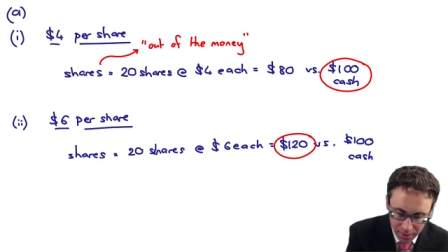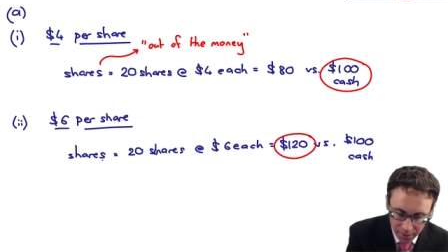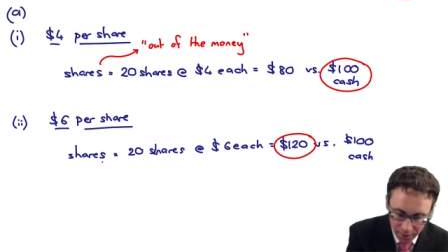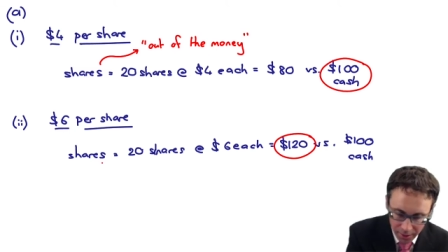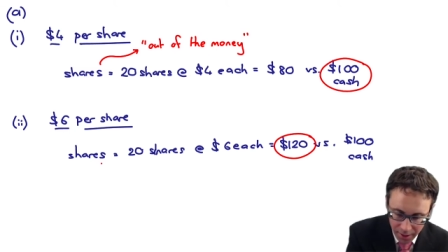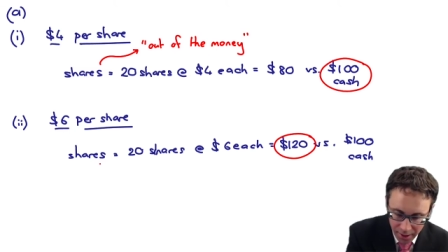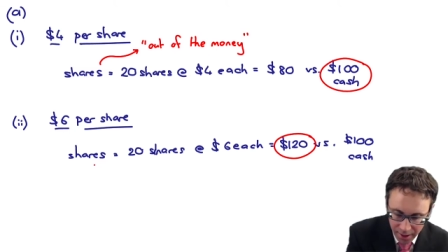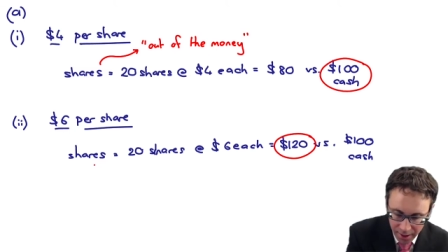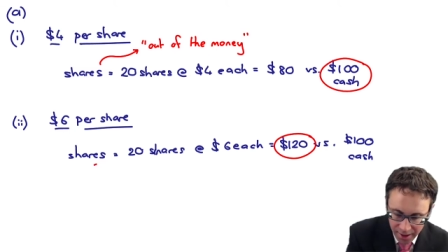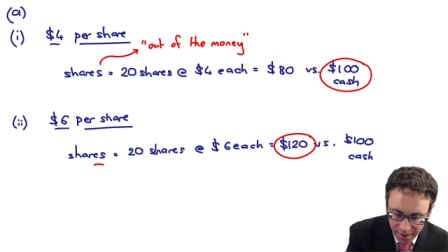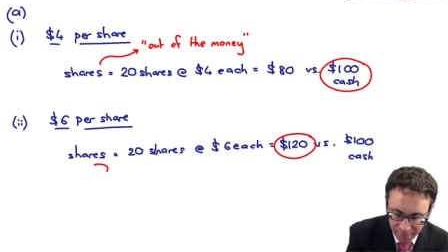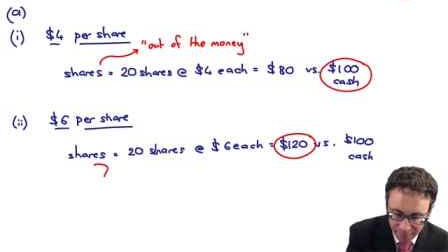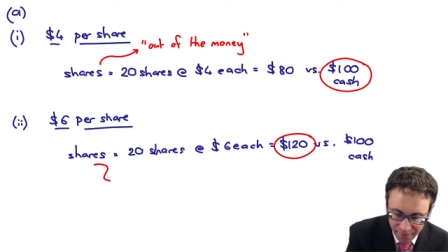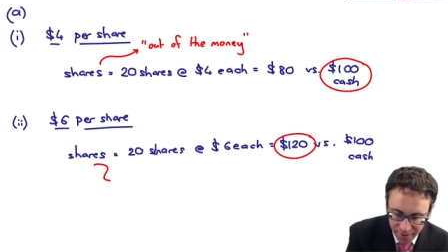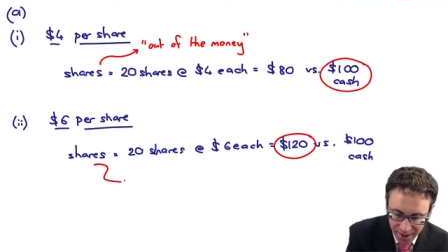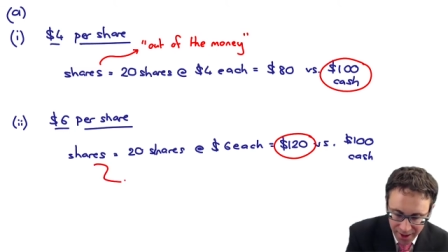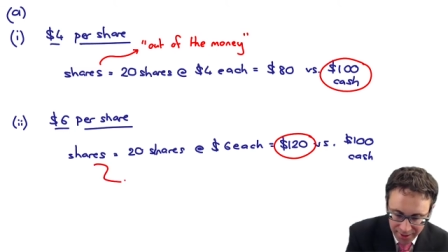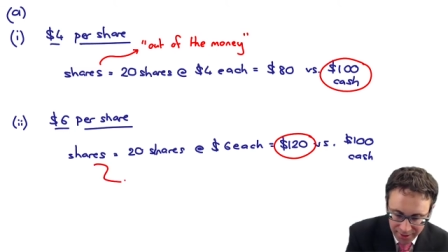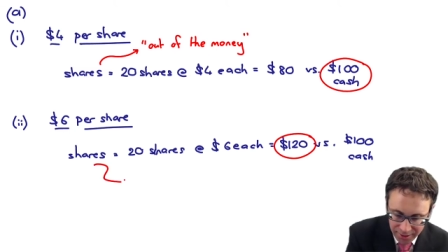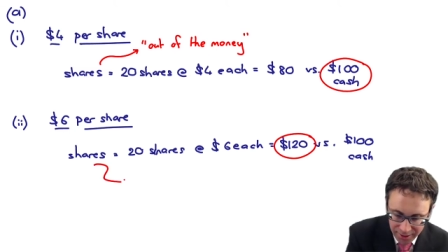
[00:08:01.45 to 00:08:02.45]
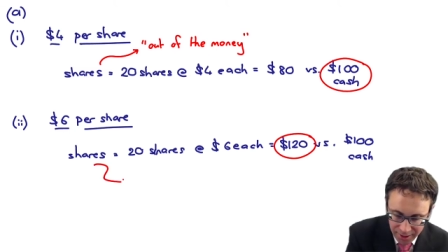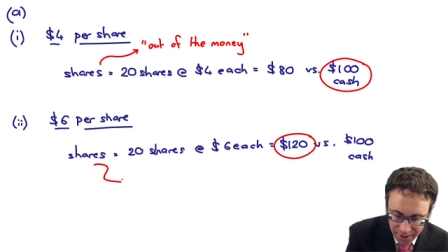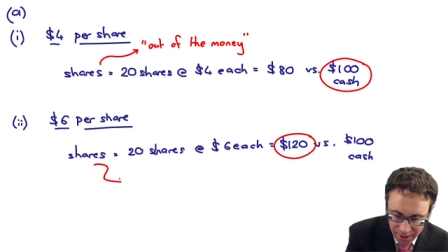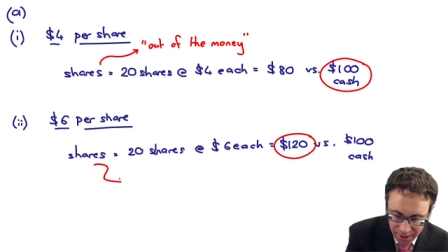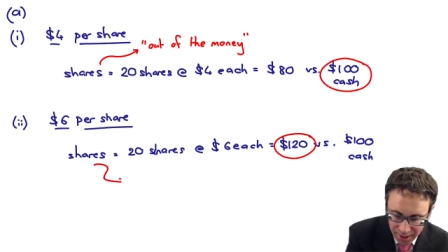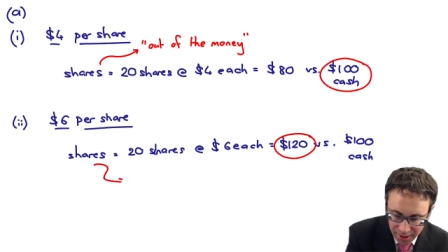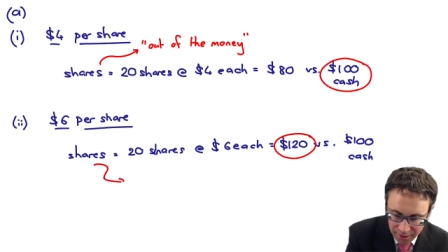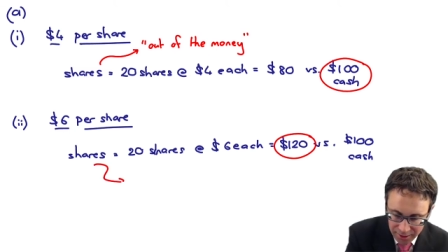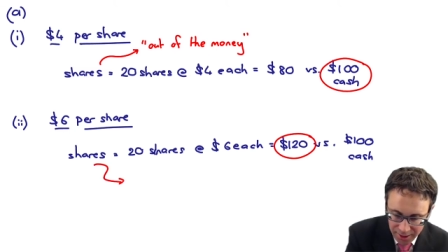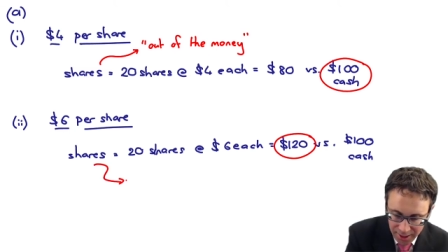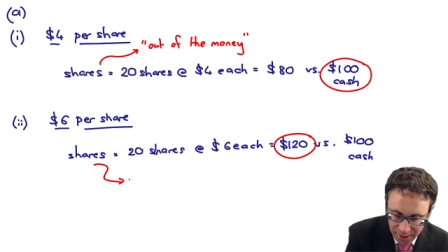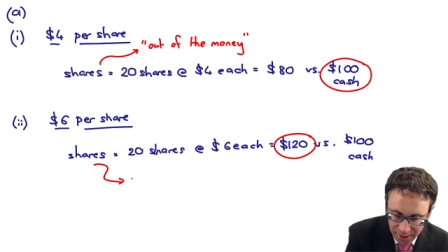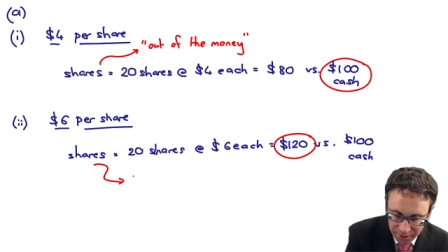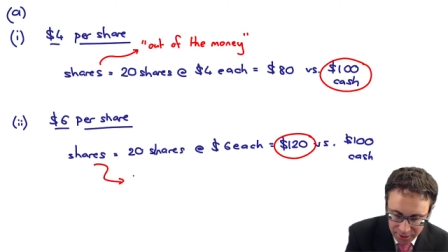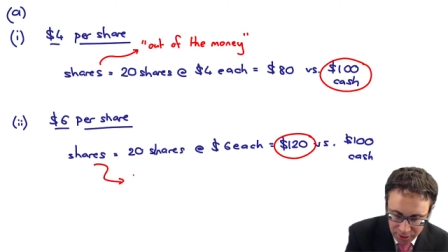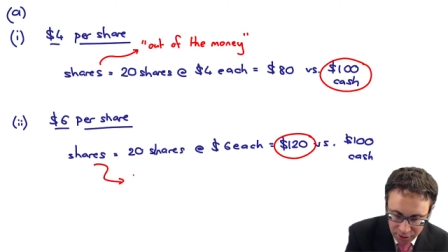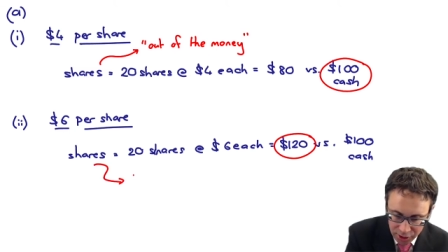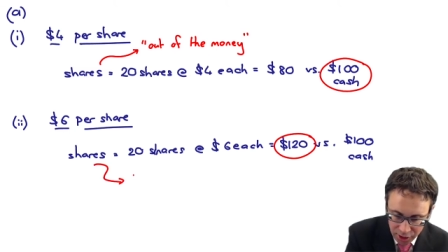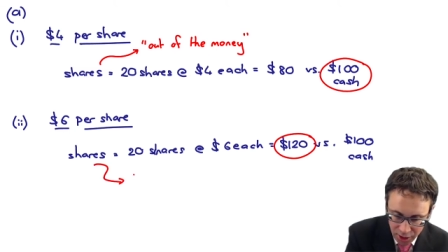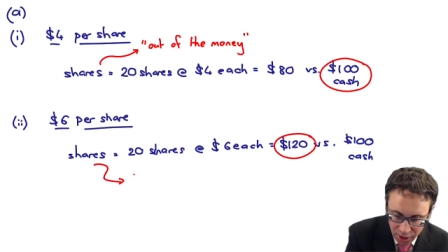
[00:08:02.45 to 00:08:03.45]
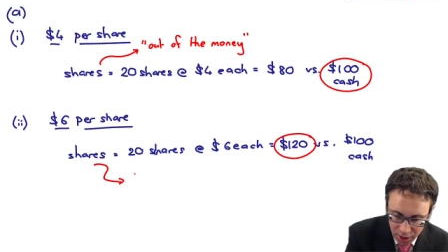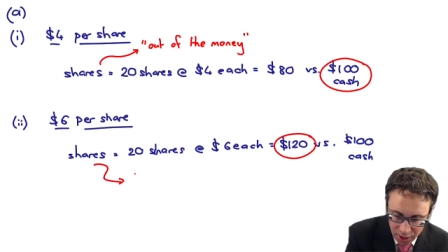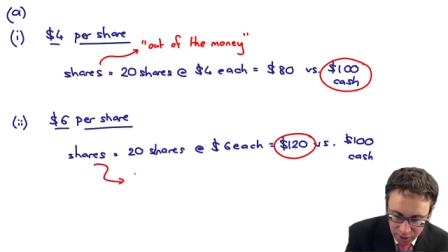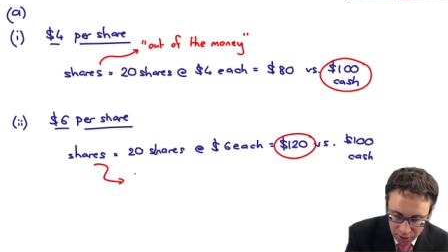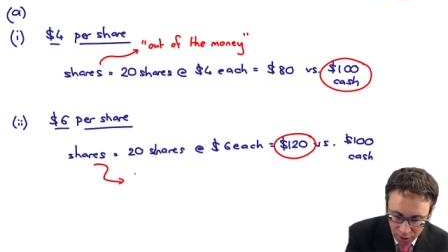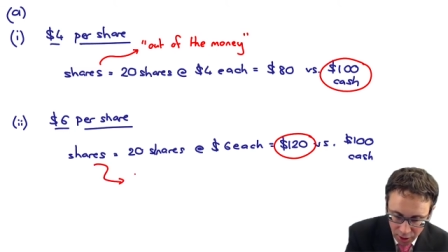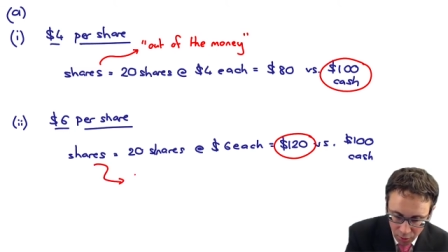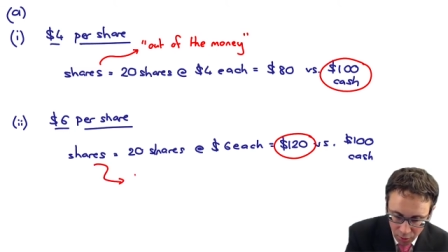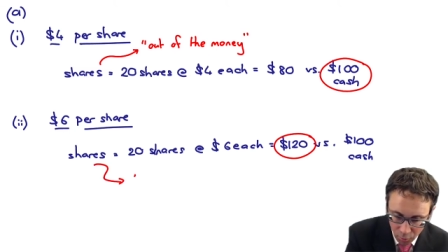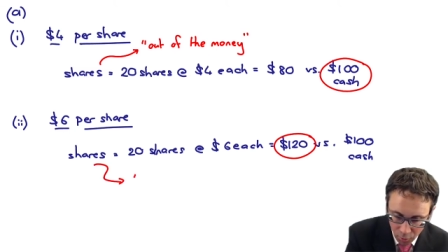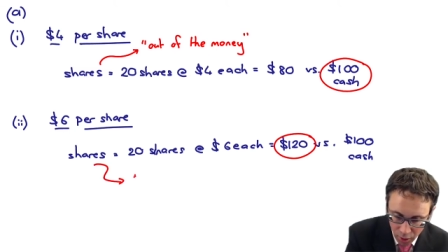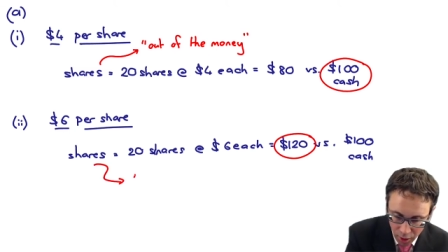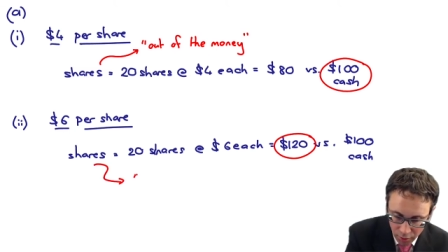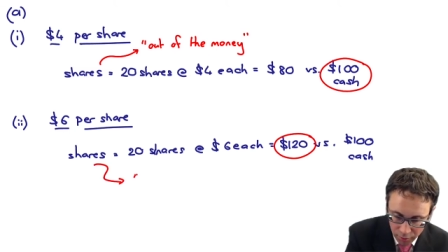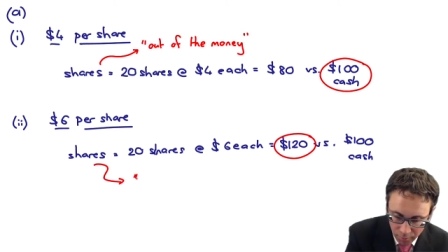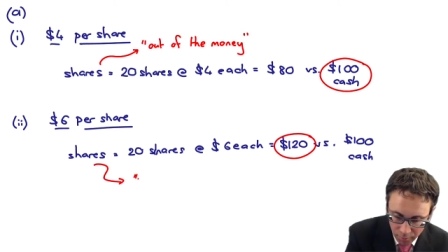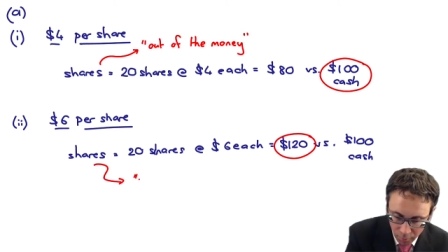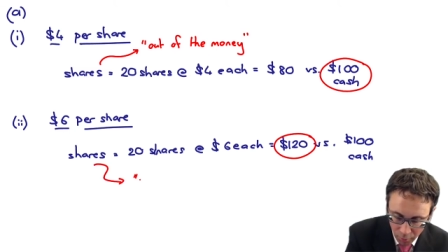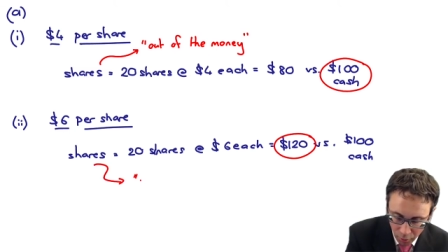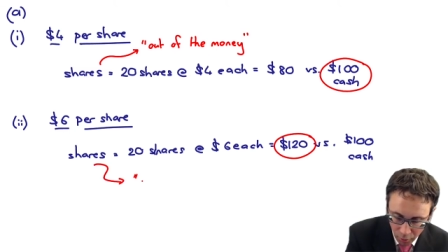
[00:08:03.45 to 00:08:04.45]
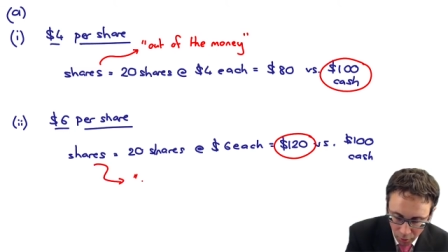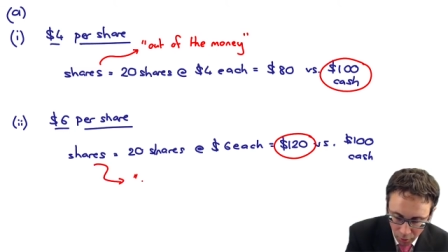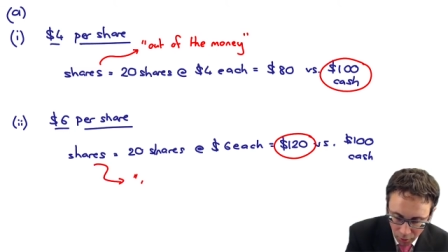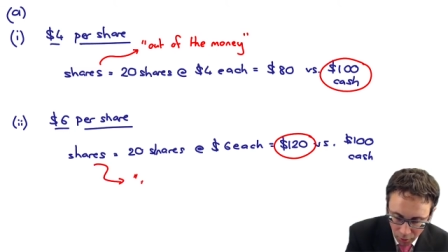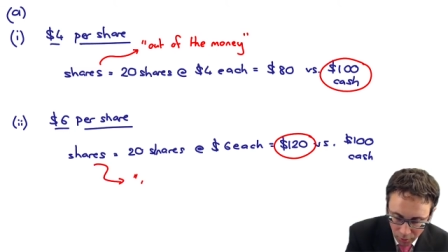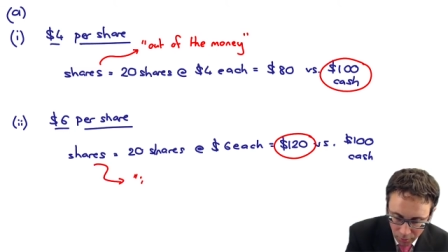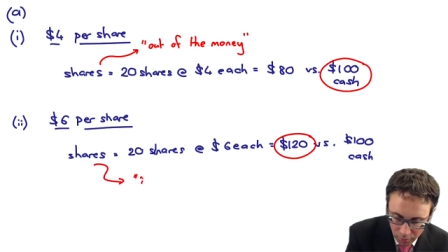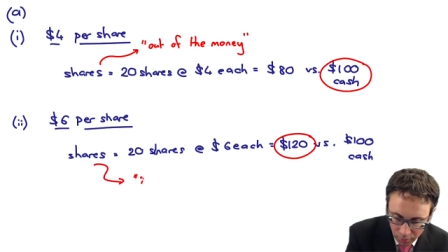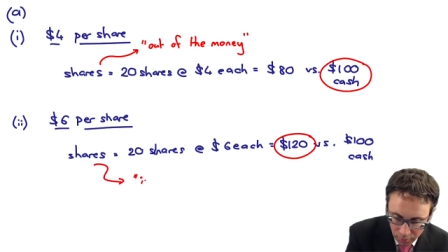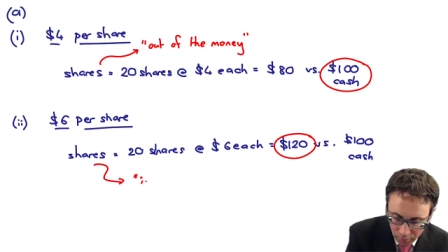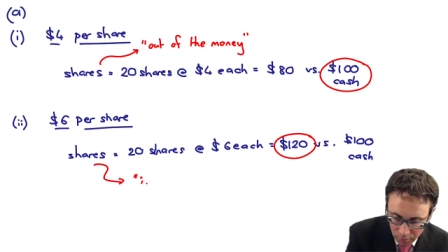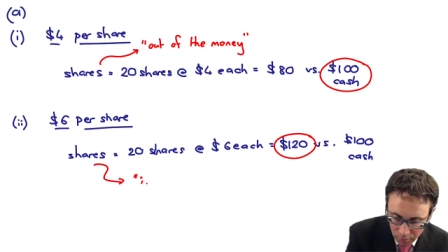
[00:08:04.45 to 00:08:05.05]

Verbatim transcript: Uh, if that's the case, as the shares are worth more,